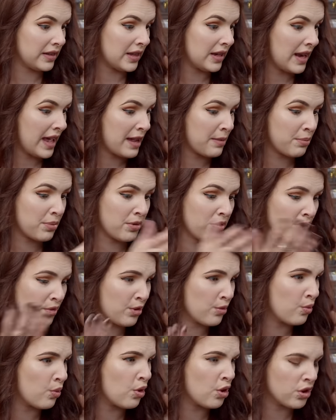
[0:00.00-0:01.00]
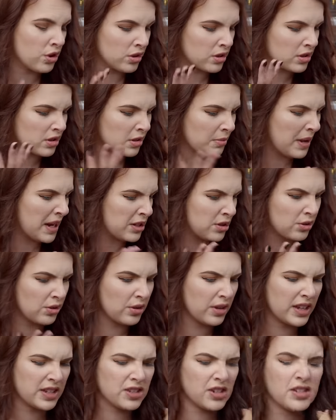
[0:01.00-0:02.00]
The label, the wood, the
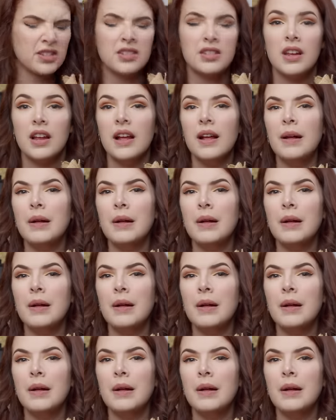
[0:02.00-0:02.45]
metal. It just...